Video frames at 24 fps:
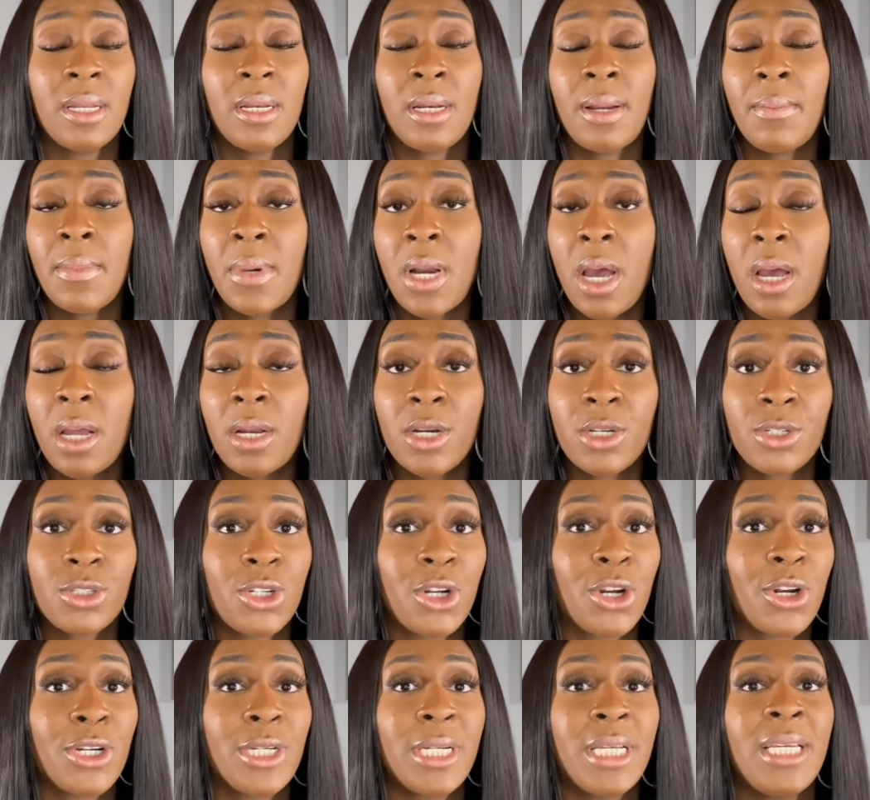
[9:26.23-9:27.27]
And I'm not an
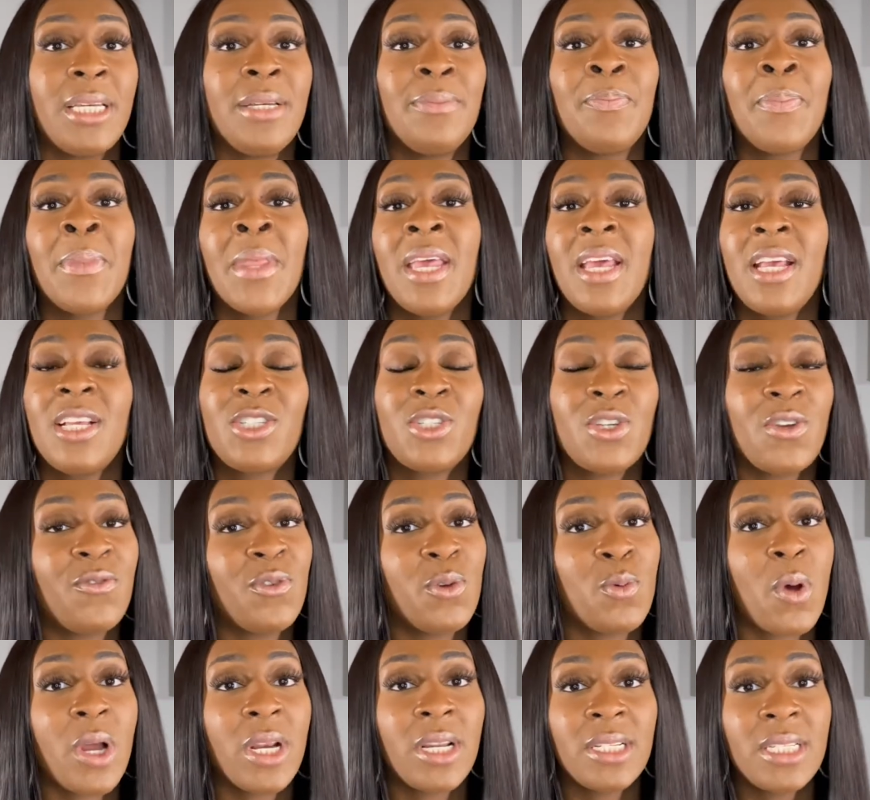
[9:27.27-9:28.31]
attorney, so if
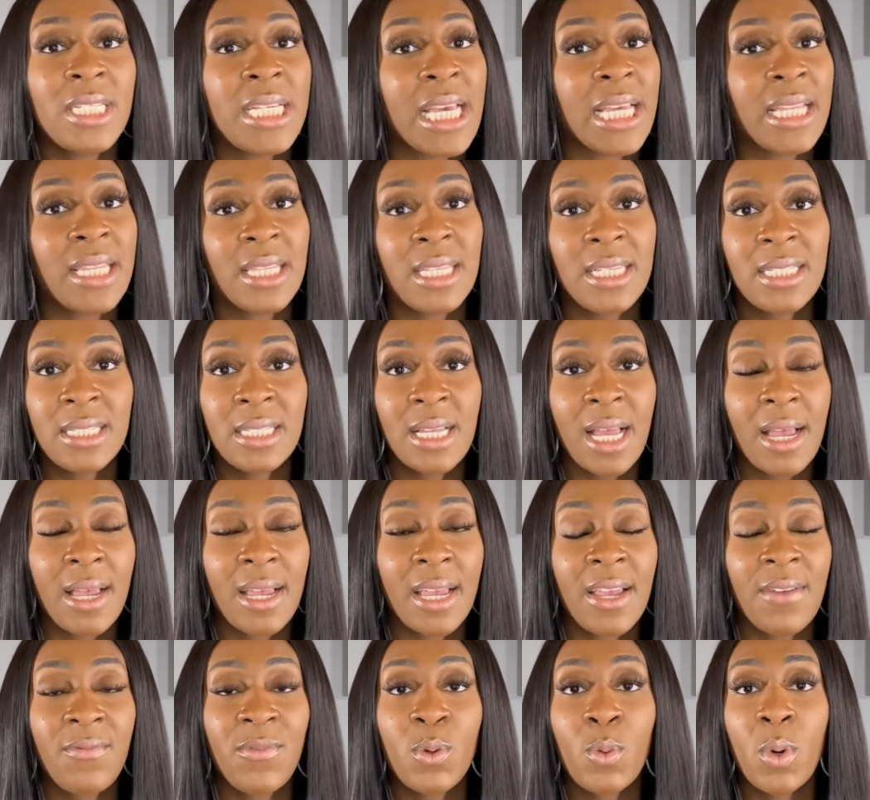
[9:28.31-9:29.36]
you want to take
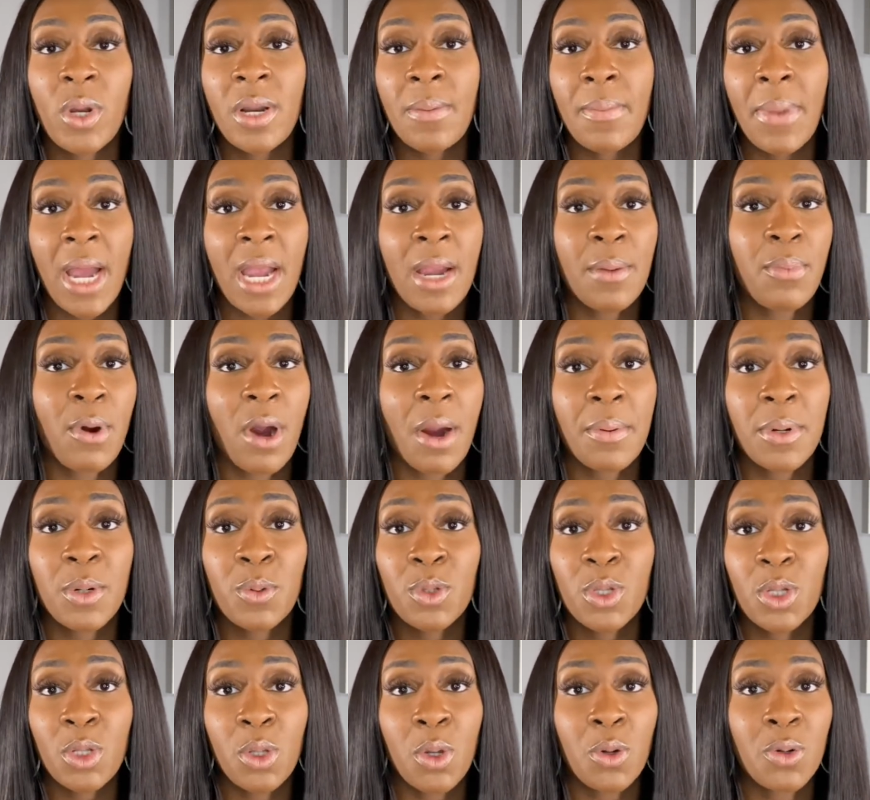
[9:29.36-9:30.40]
if you want to buy a property
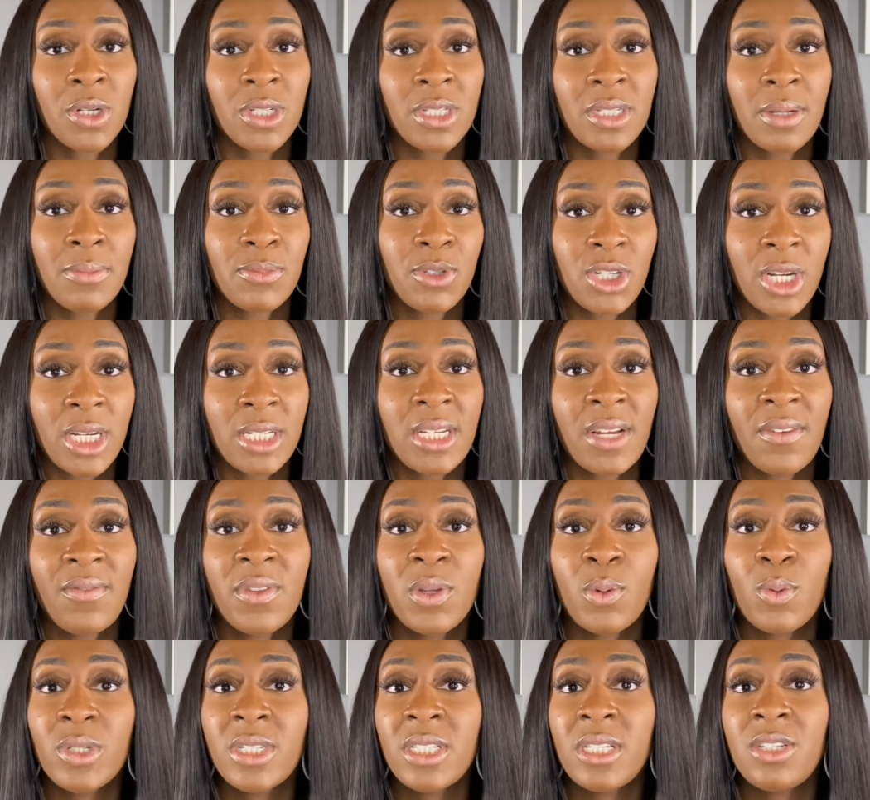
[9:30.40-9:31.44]
with a loan assumption, I
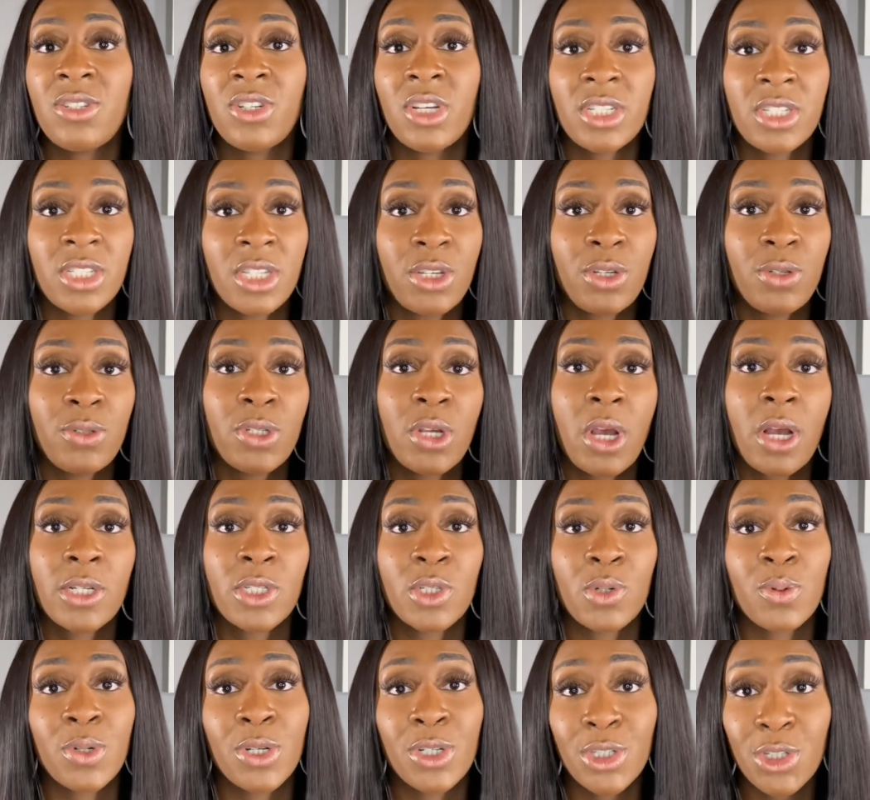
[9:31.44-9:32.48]
definitely would suggest that you talk
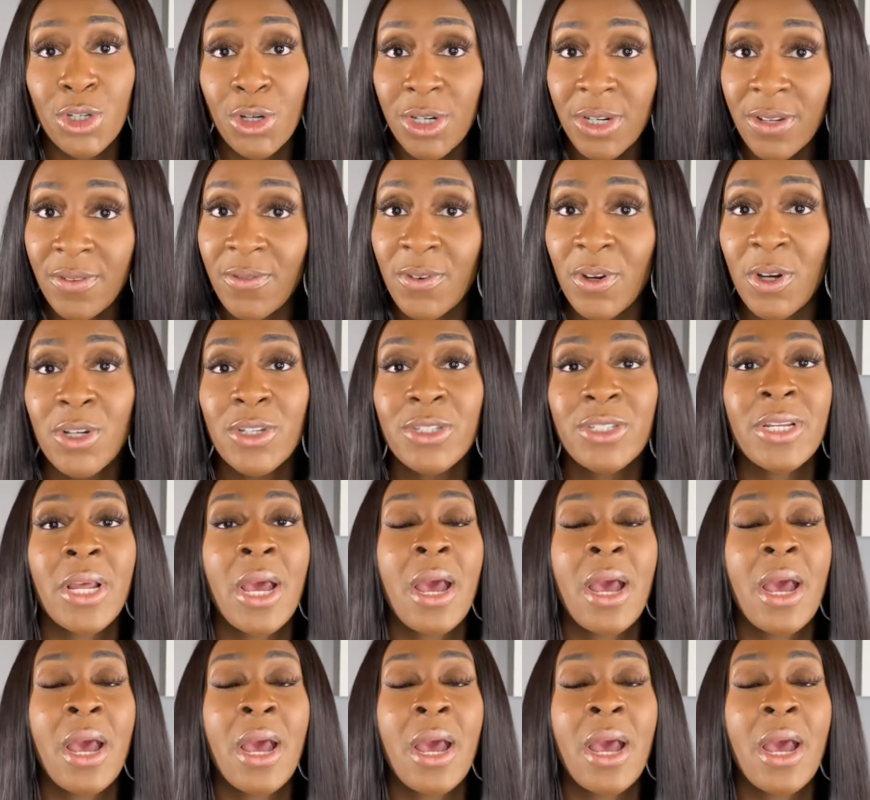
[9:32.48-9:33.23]
to an attorney first.